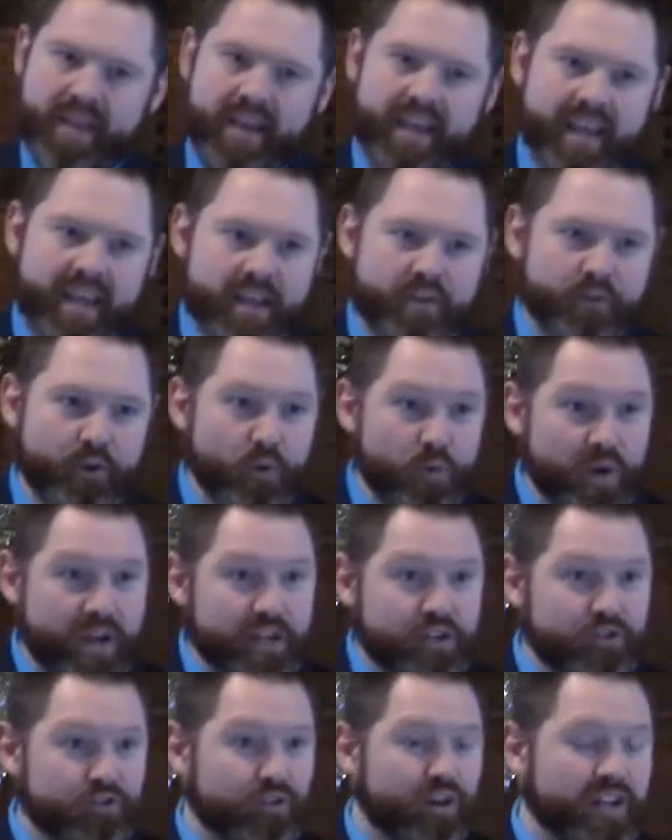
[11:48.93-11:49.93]
Either we
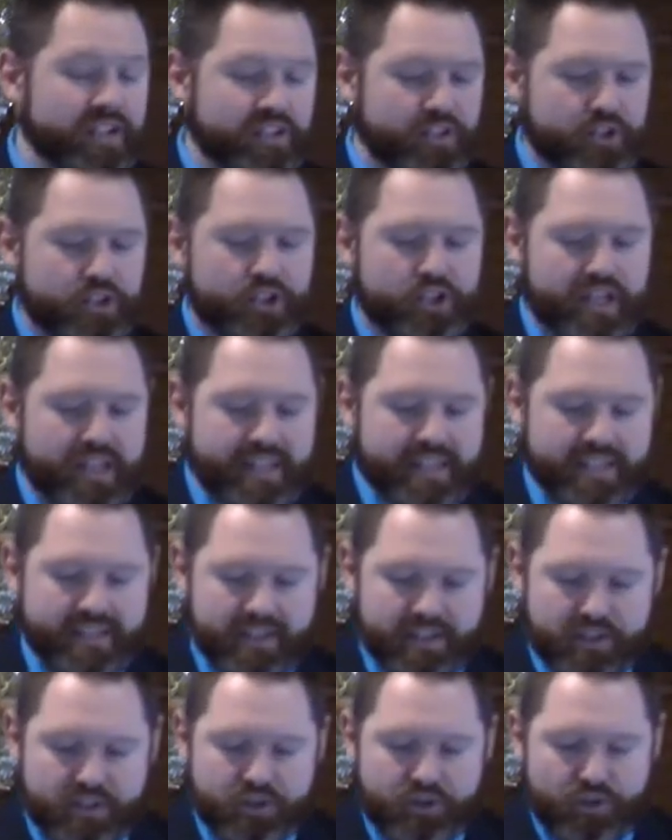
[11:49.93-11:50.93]
trust
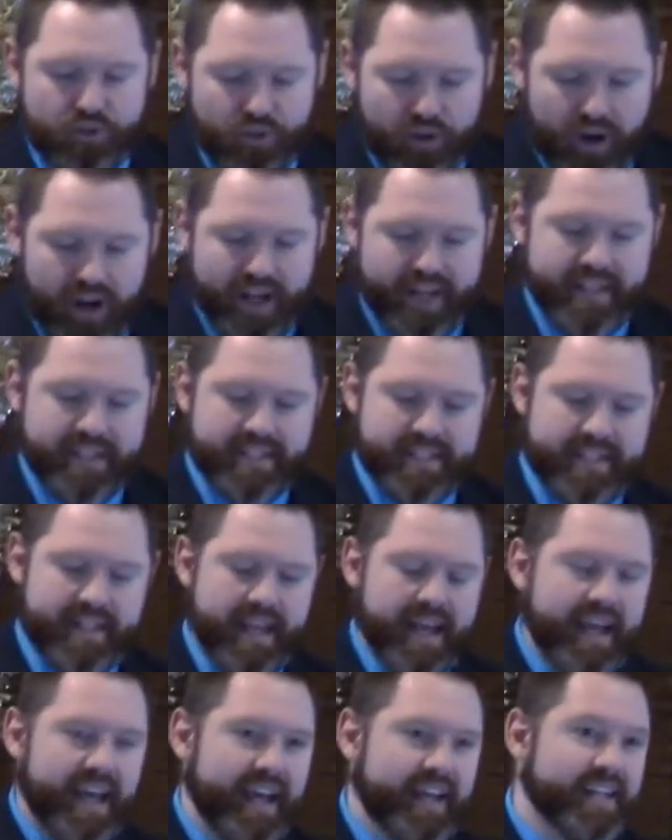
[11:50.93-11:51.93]
Jesus Christ
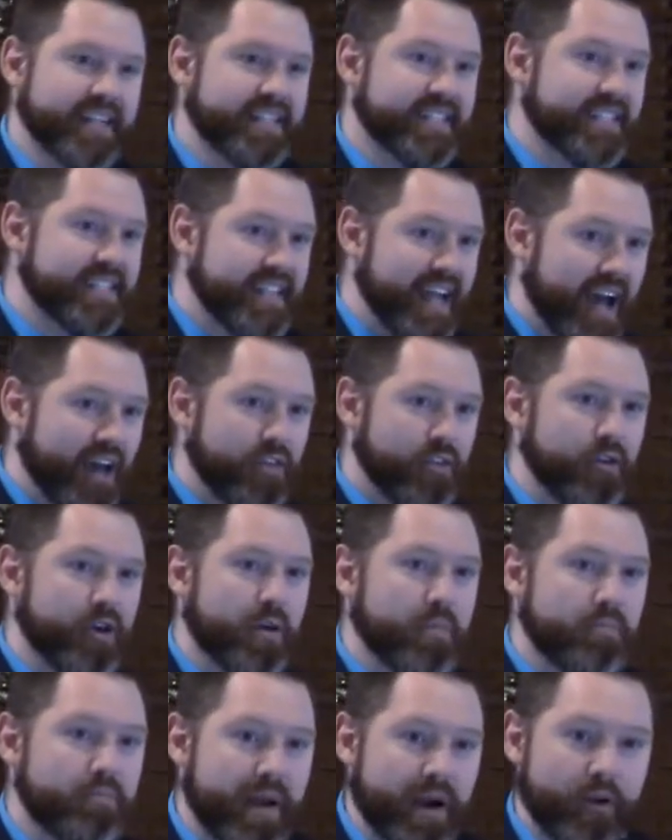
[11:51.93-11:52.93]
and his death,
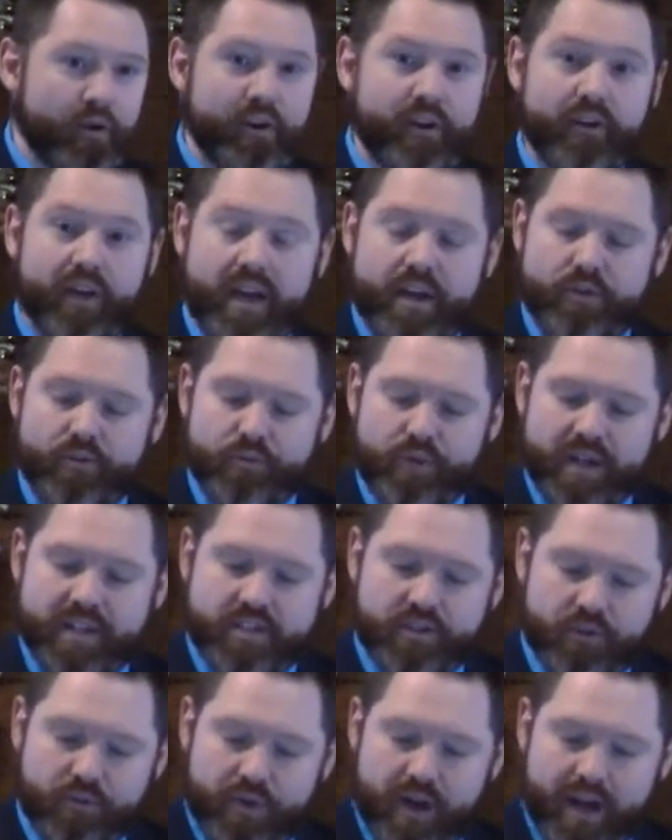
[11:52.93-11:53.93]
burial, and
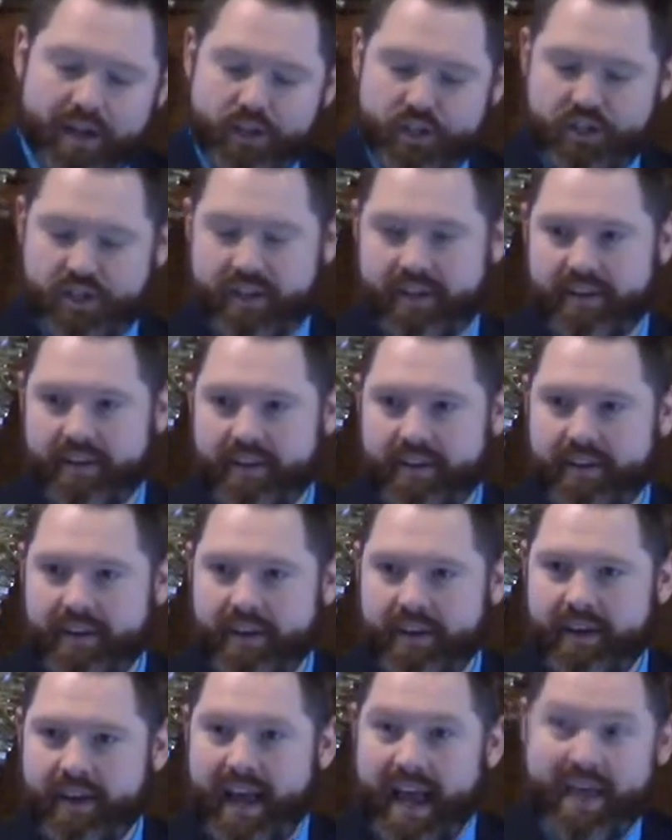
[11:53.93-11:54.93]
resurrection,
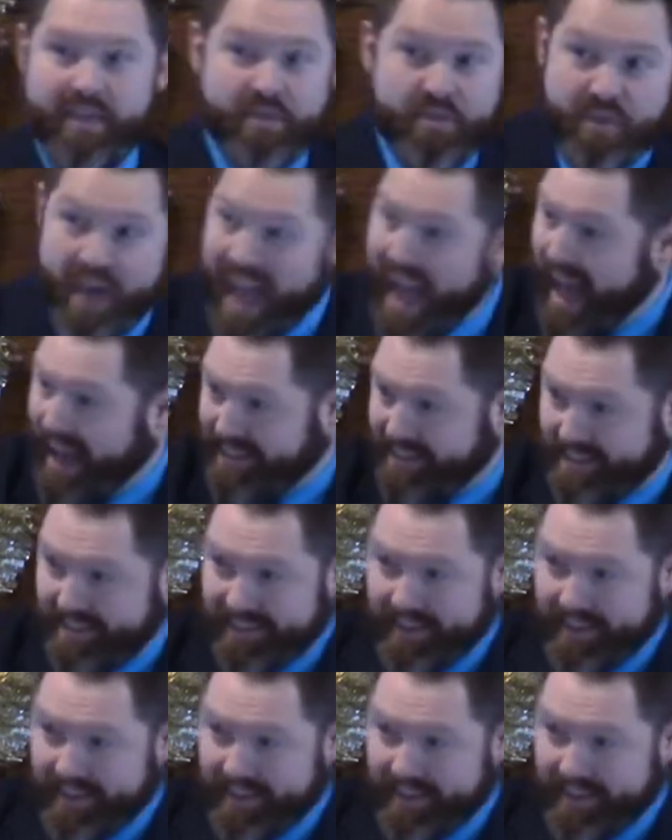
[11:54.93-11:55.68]
and that